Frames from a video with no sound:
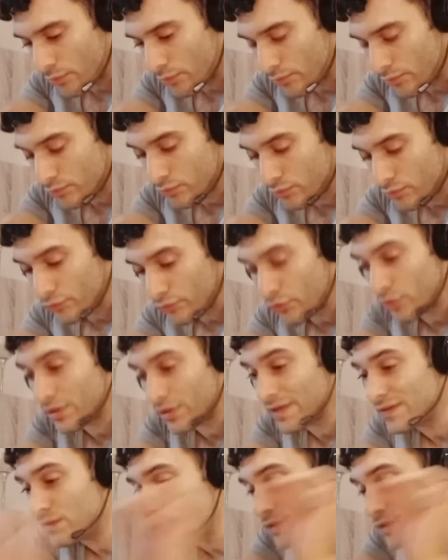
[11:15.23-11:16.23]

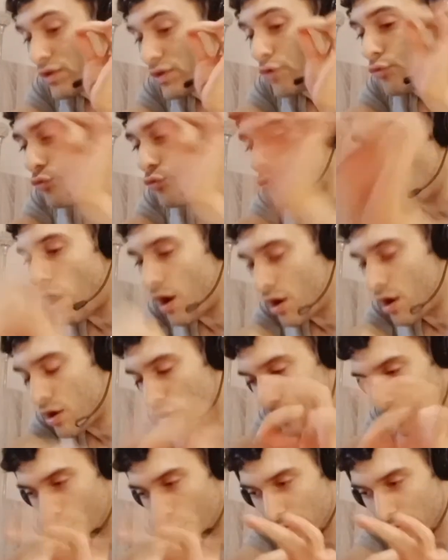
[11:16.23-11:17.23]
this was the
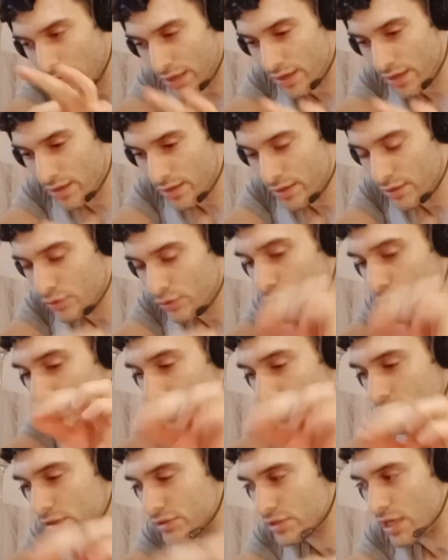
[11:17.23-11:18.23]
wrong way to
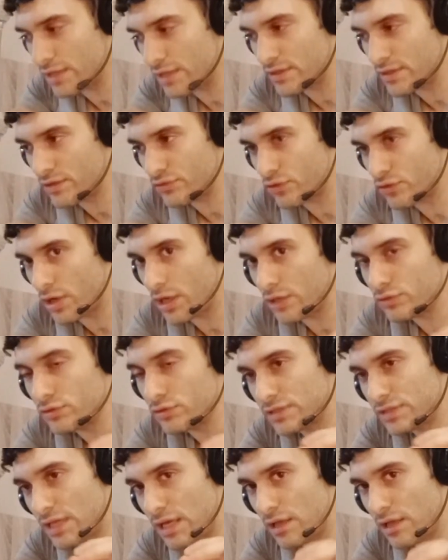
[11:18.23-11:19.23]
criticize Israel,
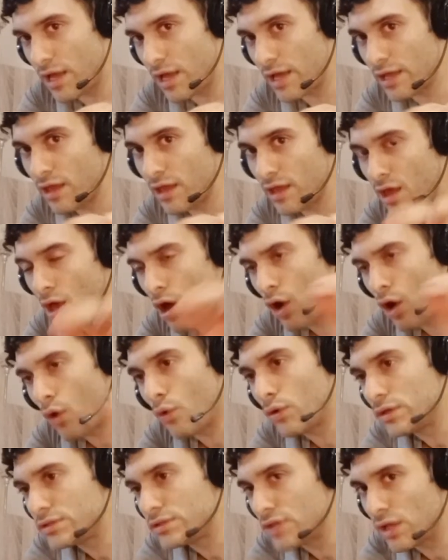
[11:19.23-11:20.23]
to say like,
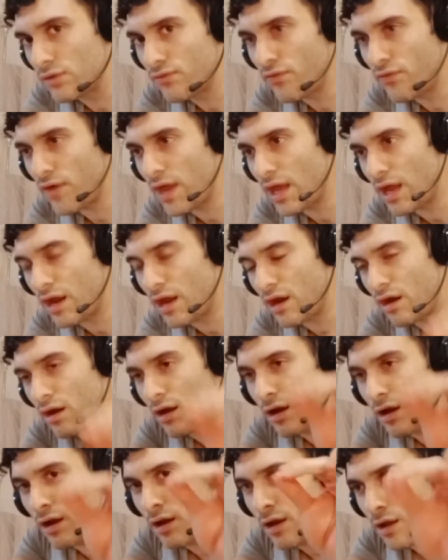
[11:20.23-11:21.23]
oh, it's
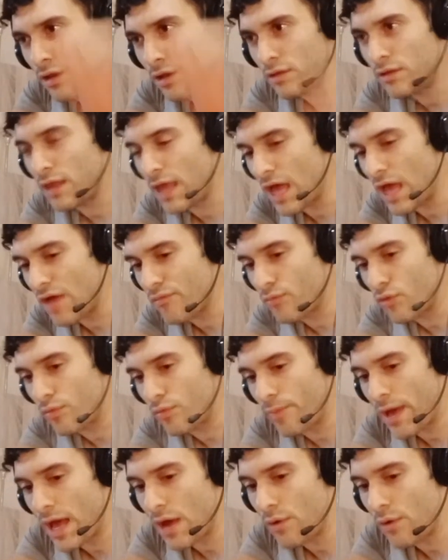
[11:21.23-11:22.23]
unfair, they have more
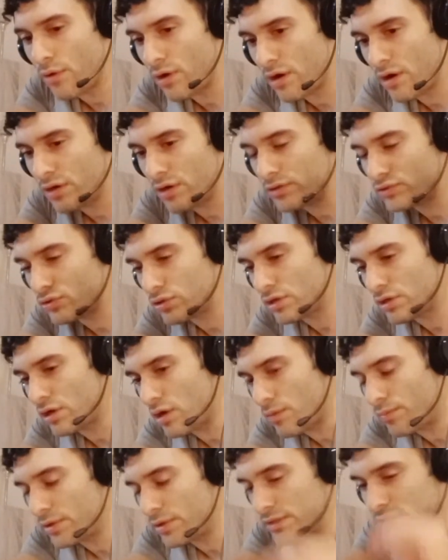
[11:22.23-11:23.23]
power, so
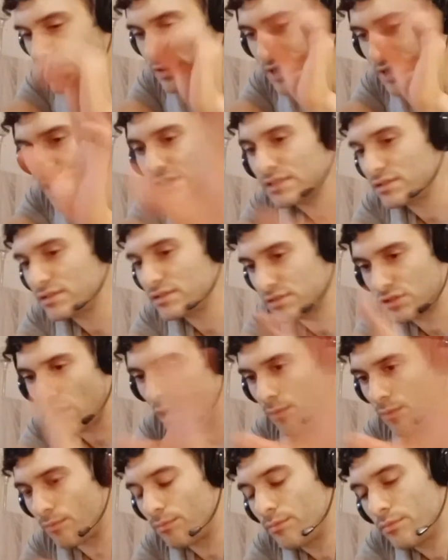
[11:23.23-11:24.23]
they're oppressors. That's
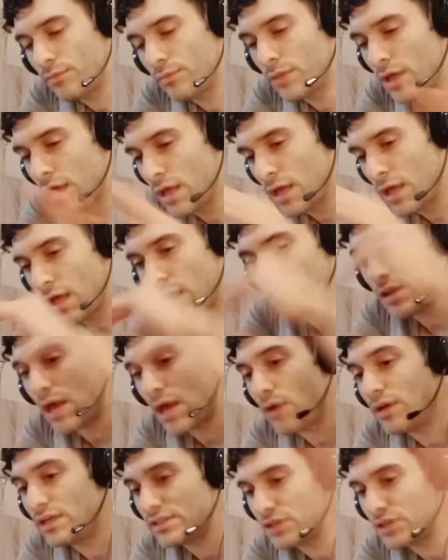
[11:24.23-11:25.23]
dumb.
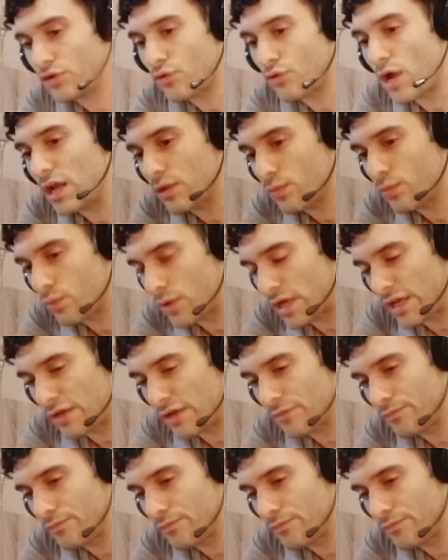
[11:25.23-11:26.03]
Now here's the right way,